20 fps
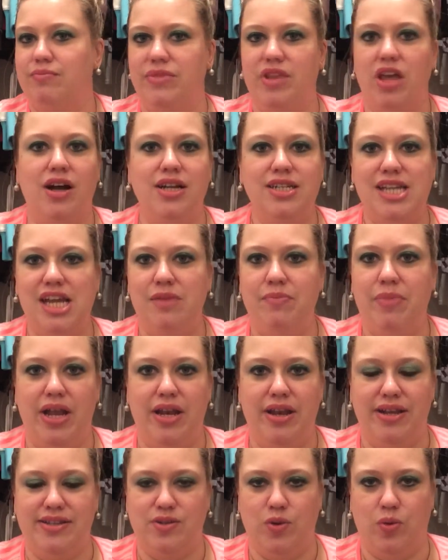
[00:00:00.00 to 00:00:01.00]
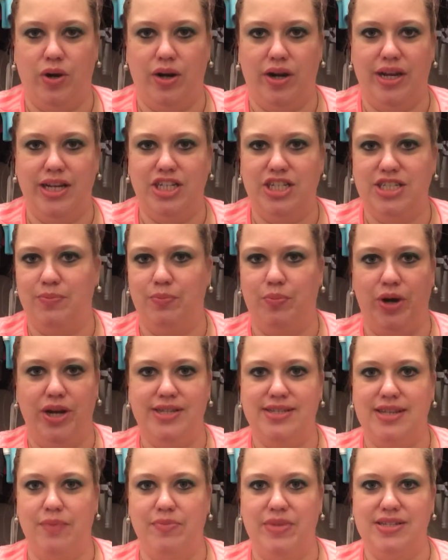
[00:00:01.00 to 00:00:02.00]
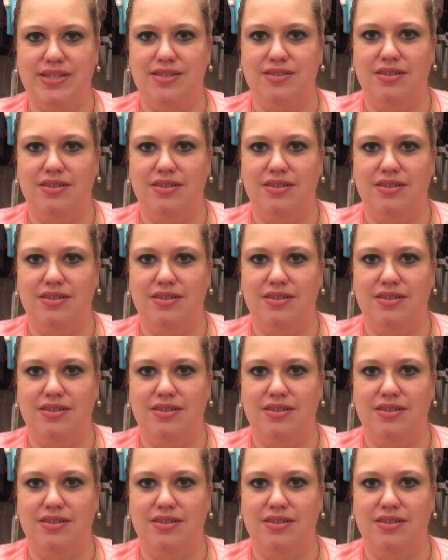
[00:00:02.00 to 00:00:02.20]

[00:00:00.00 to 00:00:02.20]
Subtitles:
Content button doesn't work. It just brings up this